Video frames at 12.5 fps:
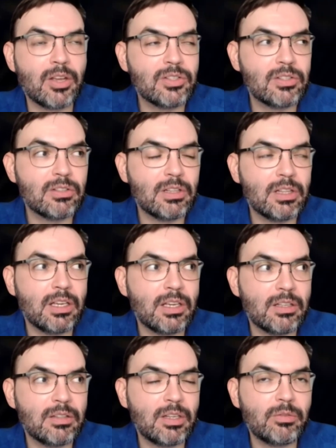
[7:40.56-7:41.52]
because
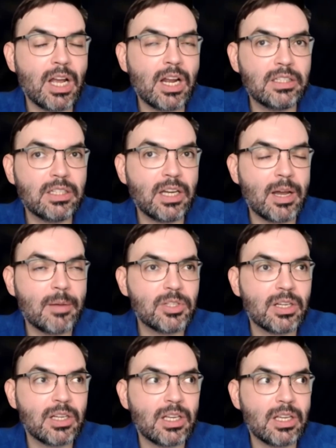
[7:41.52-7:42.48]
the reality
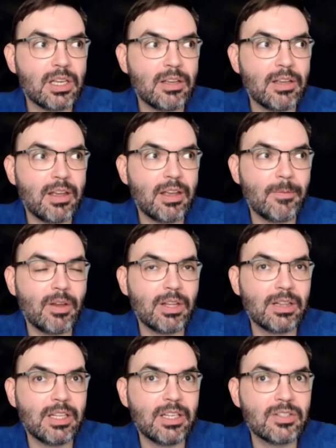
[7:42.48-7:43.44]
capture,
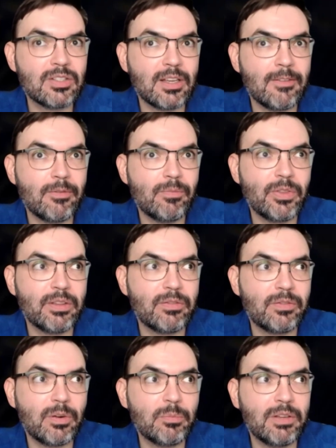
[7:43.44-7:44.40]
at least
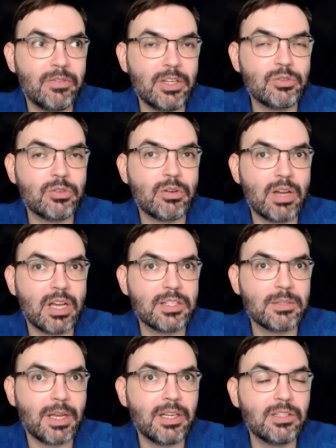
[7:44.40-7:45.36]
from the visual
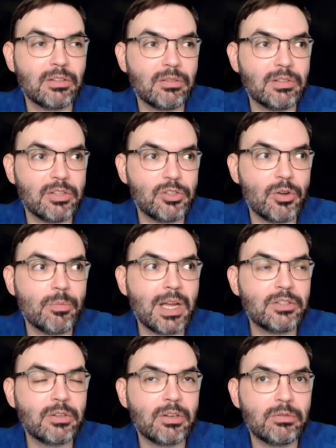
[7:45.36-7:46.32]
aspect, the
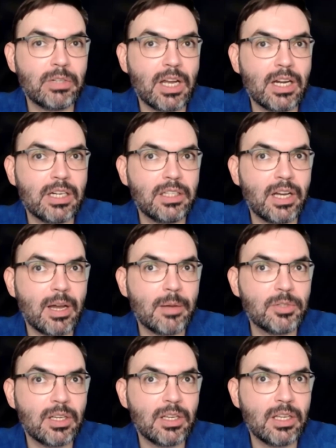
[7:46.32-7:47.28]
geometrical reality
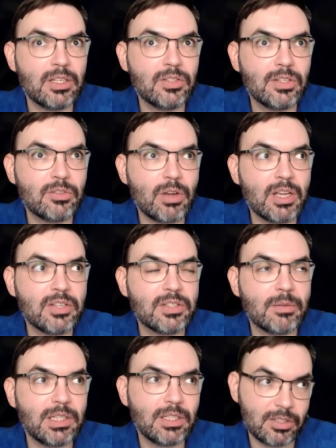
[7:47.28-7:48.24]
capture is
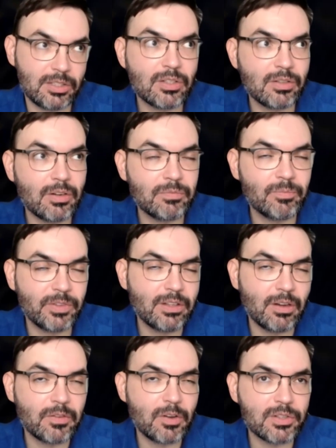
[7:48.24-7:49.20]
interesting, but there's of
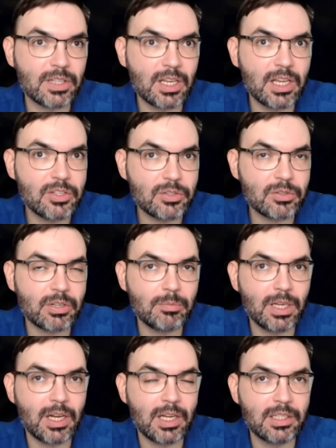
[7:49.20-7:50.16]
course the history
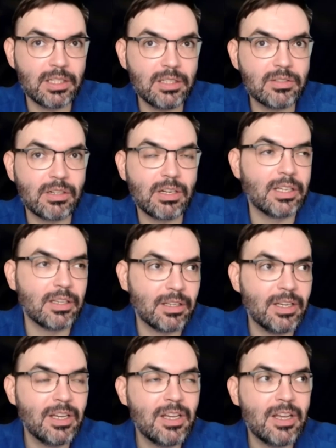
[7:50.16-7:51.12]
behind it,
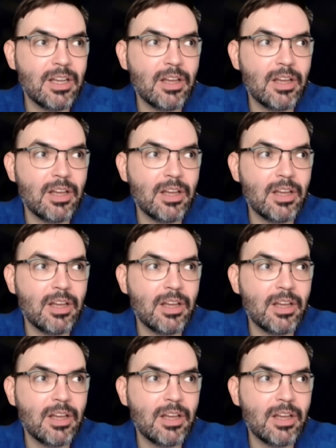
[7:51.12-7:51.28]
like